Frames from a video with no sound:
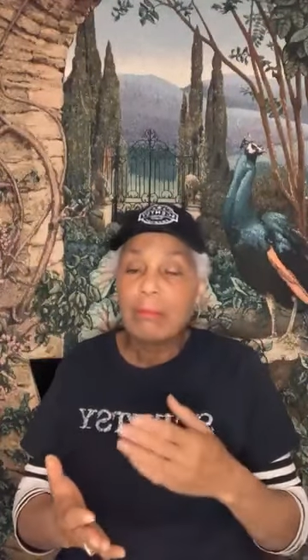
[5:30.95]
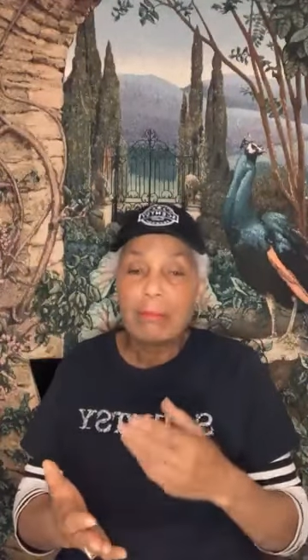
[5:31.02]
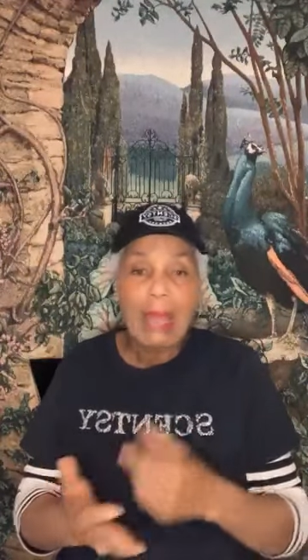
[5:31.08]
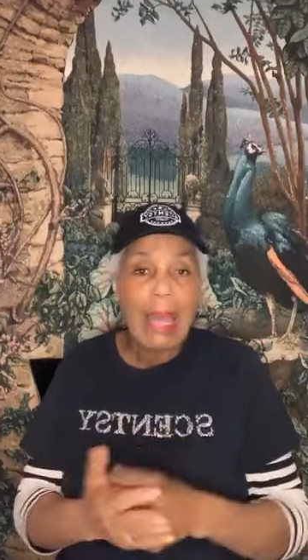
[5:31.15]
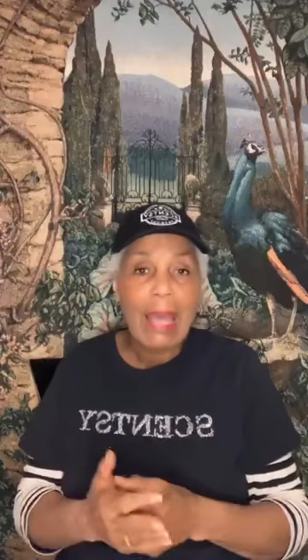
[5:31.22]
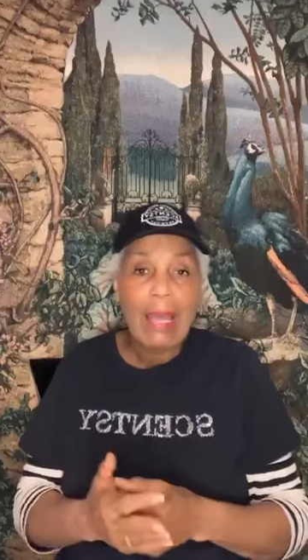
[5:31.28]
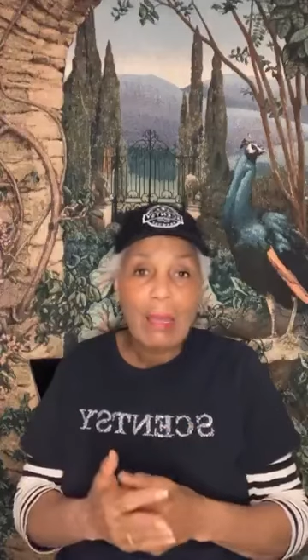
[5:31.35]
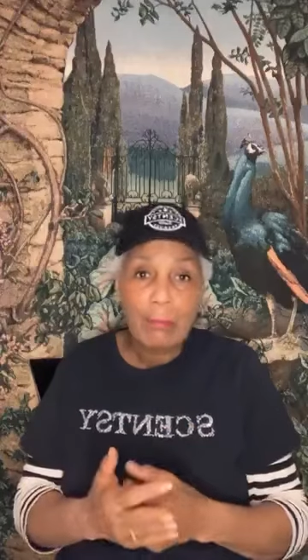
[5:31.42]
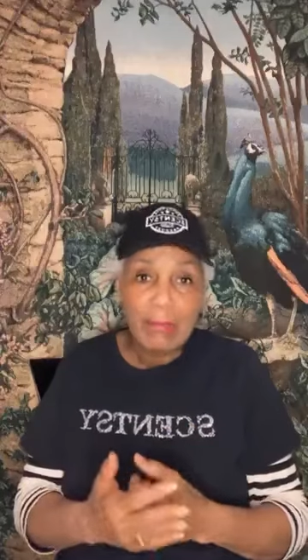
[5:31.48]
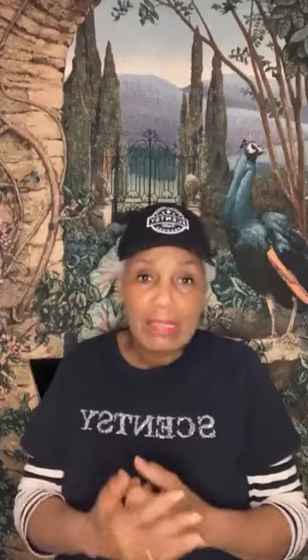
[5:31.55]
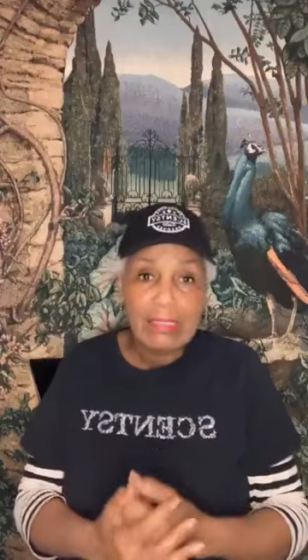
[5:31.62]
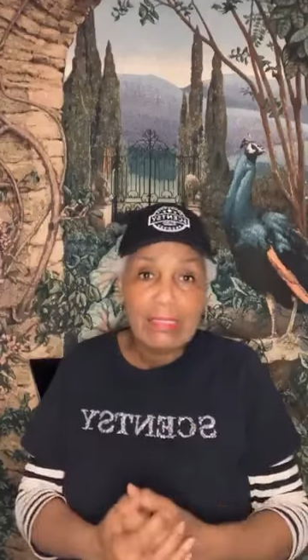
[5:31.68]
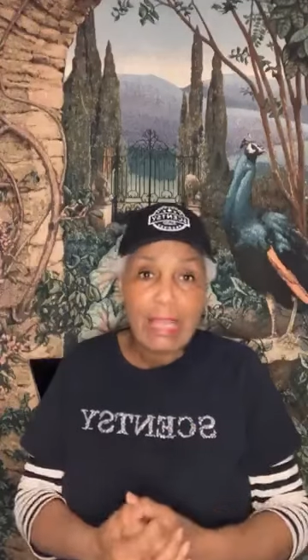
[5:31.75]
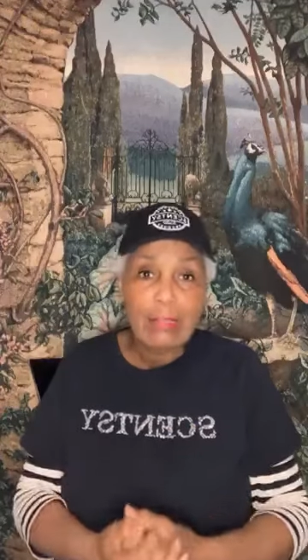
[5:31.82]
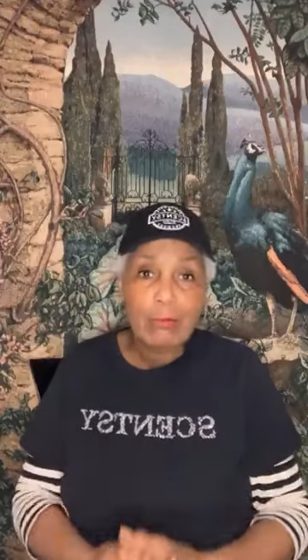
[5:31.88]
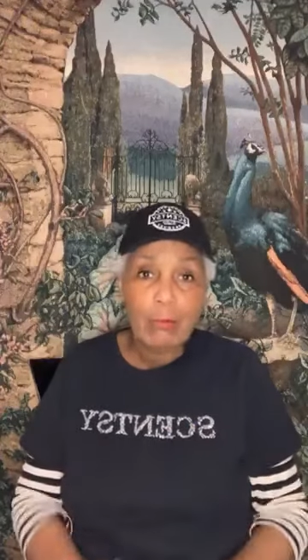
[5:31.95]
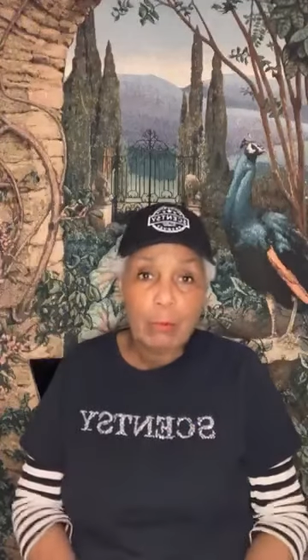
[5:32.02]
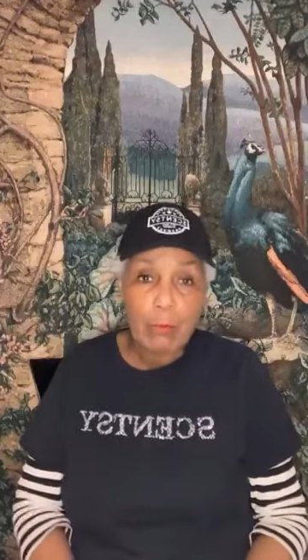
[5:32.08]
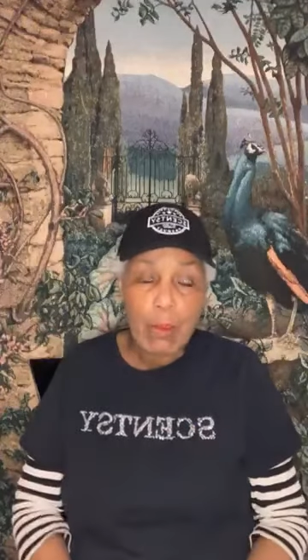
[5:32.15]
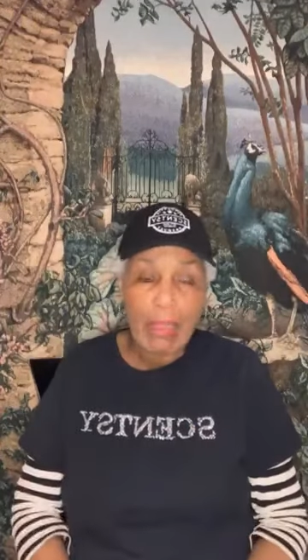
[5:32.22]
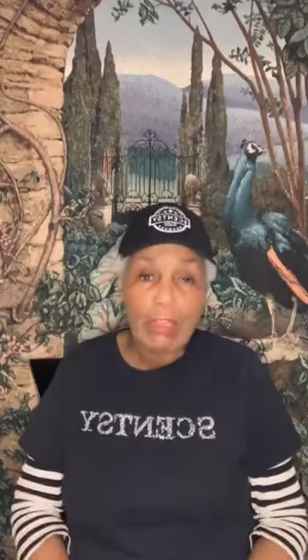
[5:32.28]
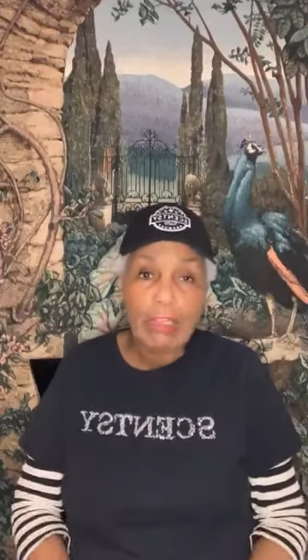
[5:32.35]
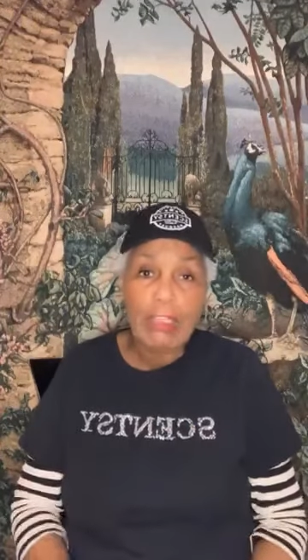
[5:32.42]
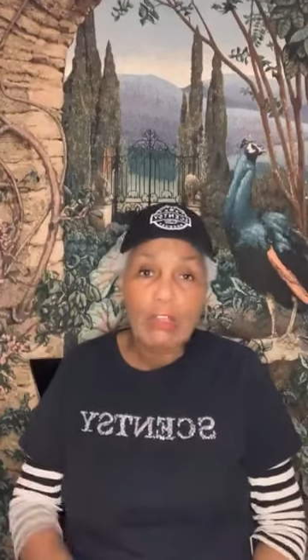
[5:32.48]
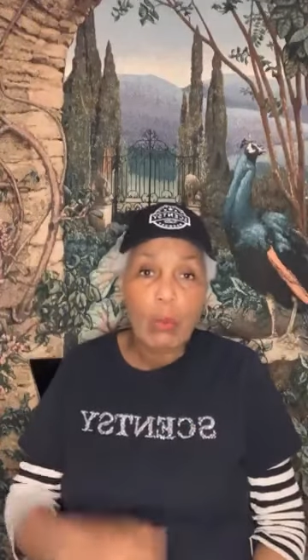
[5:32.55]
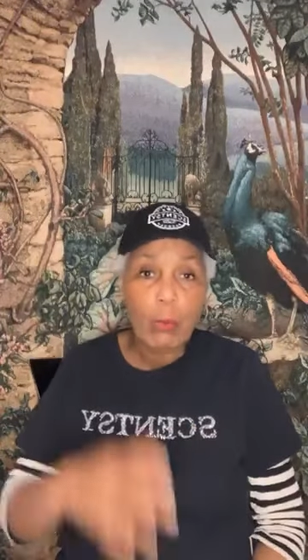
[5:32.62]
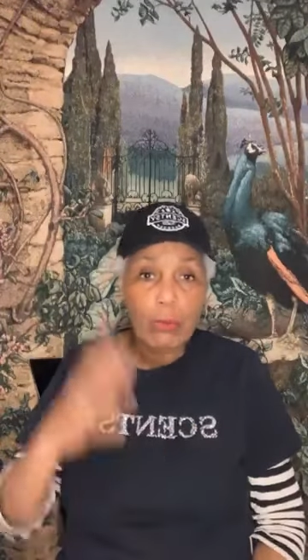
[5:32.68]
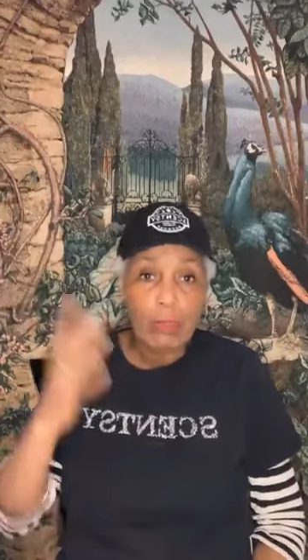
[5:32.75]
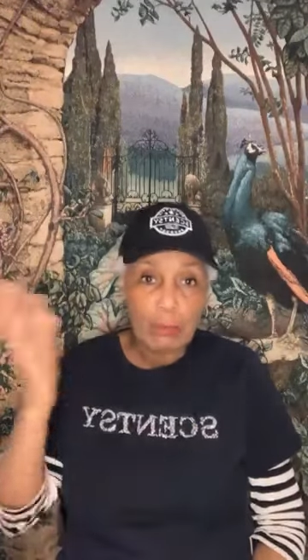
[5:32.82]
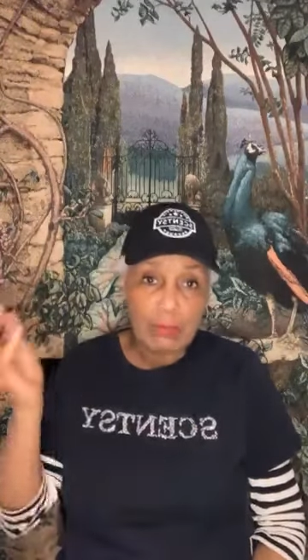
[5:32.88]
buy $1 million of a product and
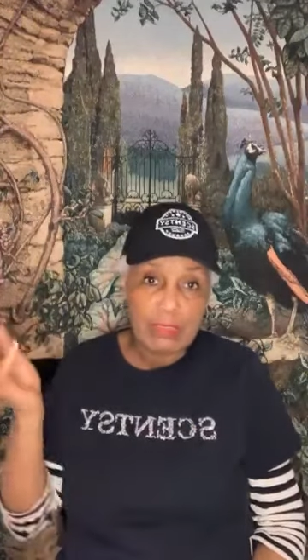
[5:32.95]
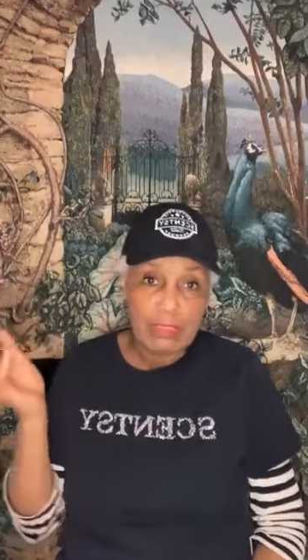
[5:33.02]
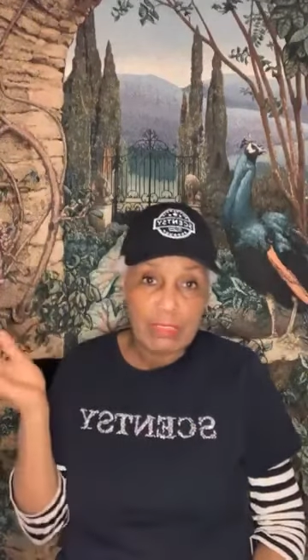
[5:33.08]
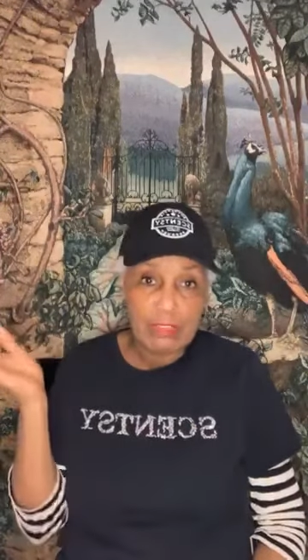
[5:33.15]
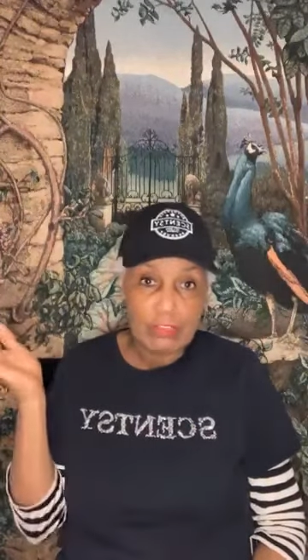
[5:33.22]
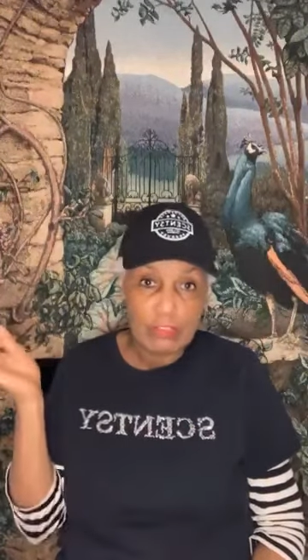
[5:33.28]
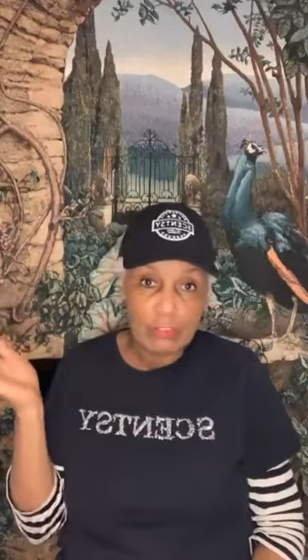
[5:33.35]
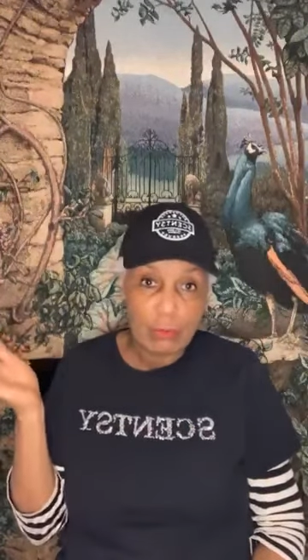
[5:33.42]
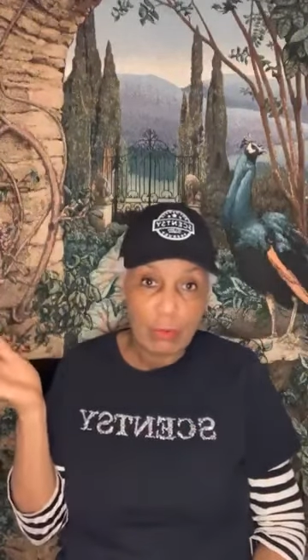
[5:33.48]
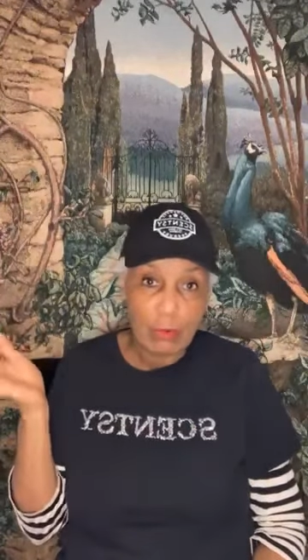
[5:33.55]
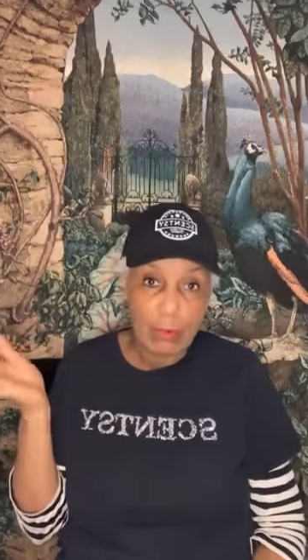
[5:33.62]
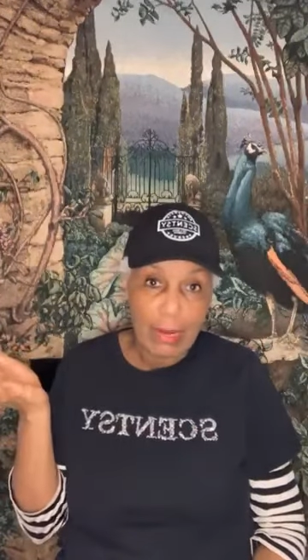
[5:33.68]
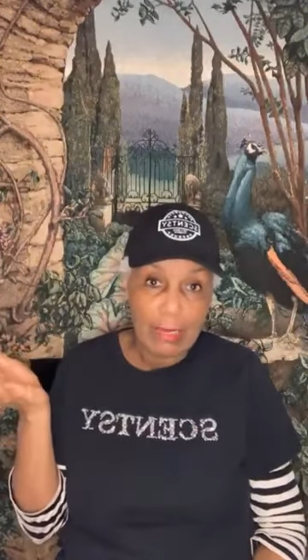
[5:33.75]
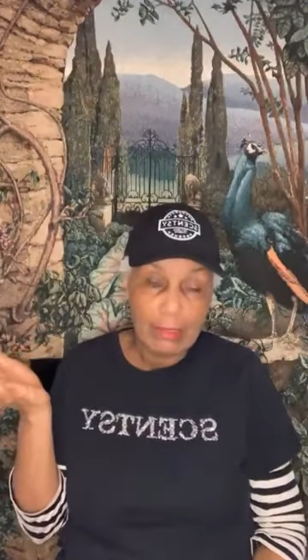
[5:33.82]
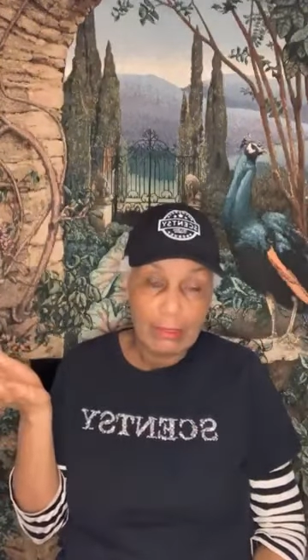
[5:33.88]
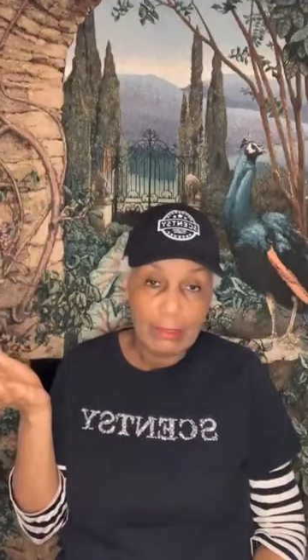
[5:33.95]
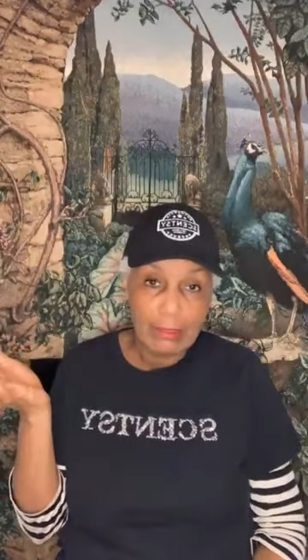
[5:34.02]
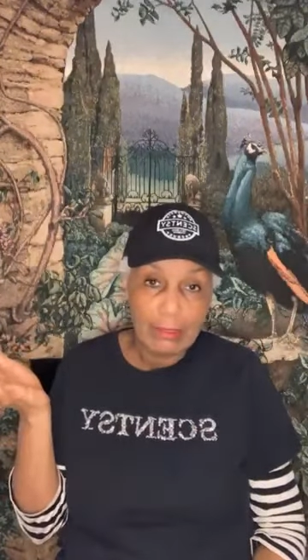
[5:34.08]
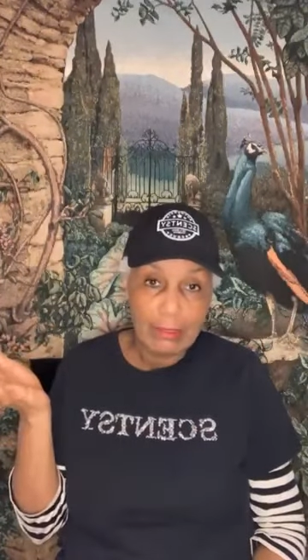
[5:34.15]
open up a SCENTSY store, all right?